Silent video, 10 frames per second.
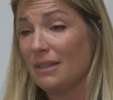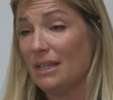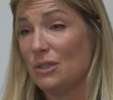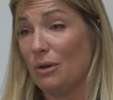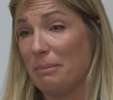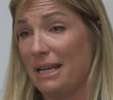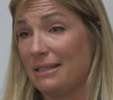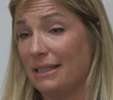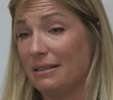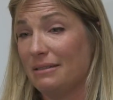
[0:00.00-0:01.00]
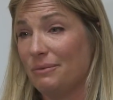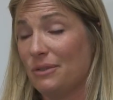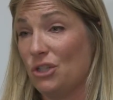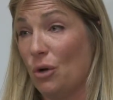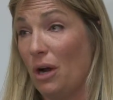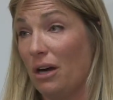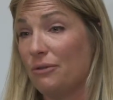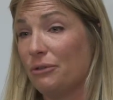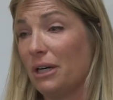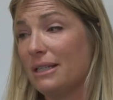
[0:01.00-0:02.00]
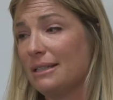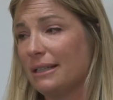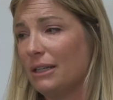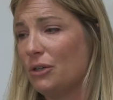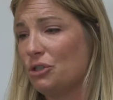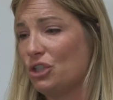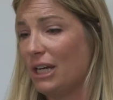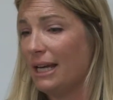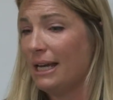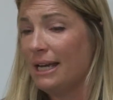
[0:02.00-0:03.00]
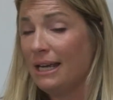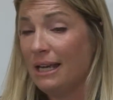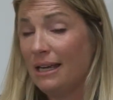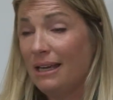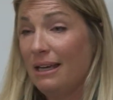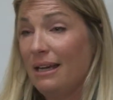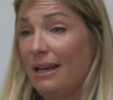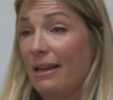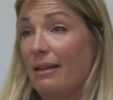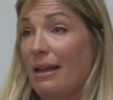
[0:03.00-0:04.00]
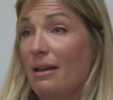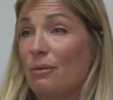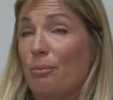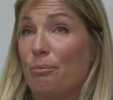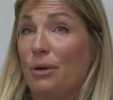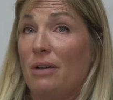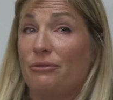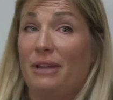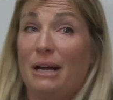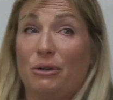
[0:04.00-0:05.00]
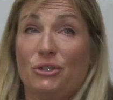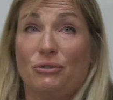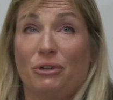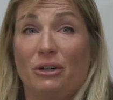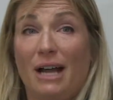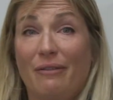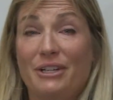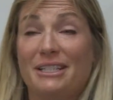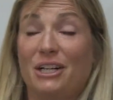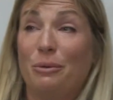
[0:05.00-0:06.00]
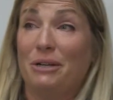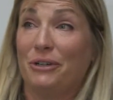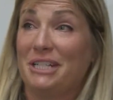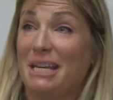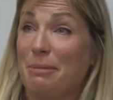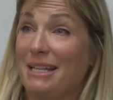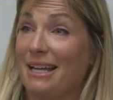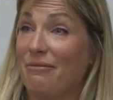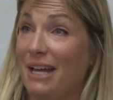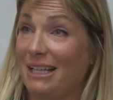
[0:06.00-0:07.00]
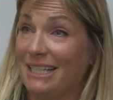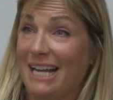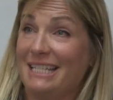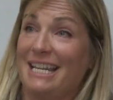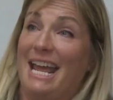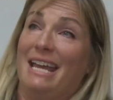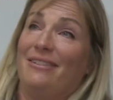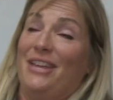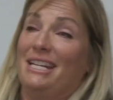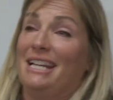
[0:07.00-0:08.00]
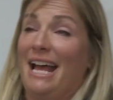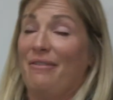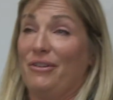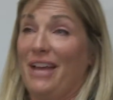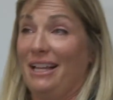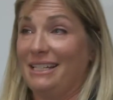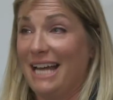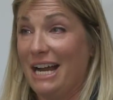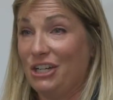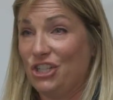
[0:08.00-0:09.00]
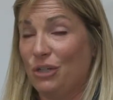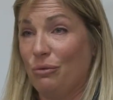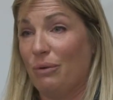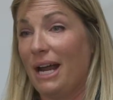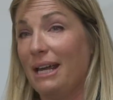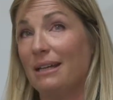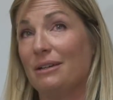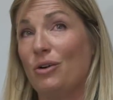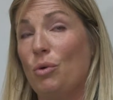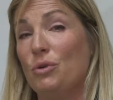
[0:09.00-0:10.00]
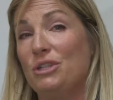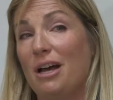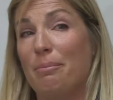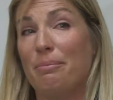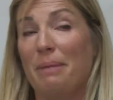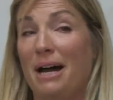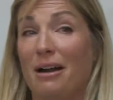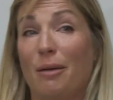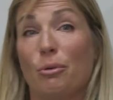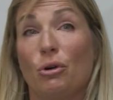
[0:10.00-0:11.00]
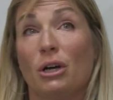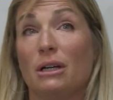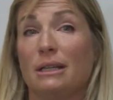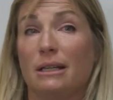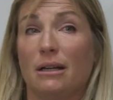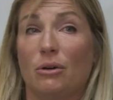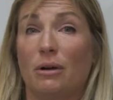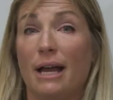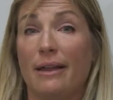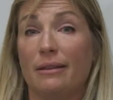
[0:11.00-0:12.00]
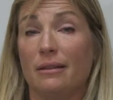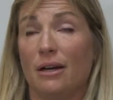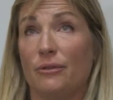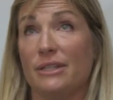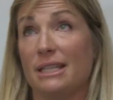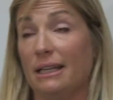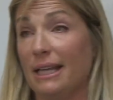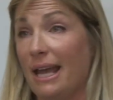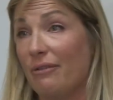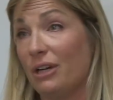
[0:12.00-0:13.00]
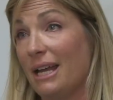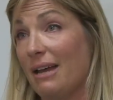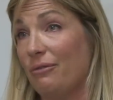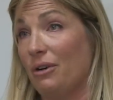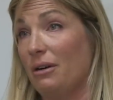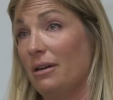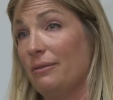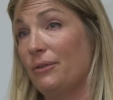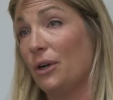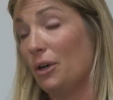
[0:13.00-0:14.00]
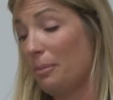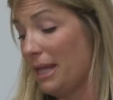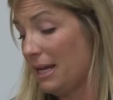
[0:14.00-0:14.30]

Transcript: is what makes it so hard for us. You know, she brought flowers for every single one of her teammates on Valentine's Day if they didn't have a Valentine. She would write quotes up on our board, you know, at our facility every day for her